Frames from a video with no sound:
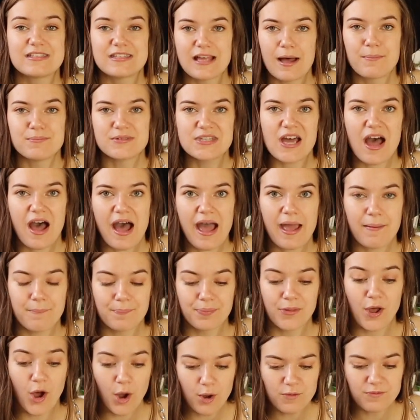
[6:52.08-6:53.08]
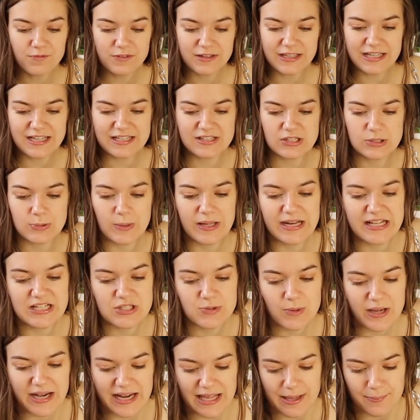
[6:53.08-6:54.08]
sometime. Hopefully in
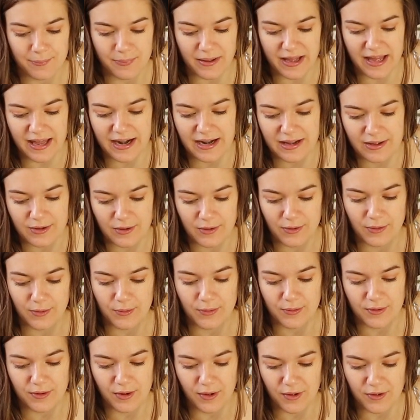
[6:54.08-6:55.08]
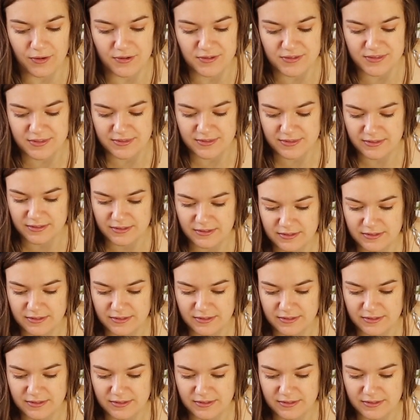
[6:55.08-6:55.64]
2020, but who knows.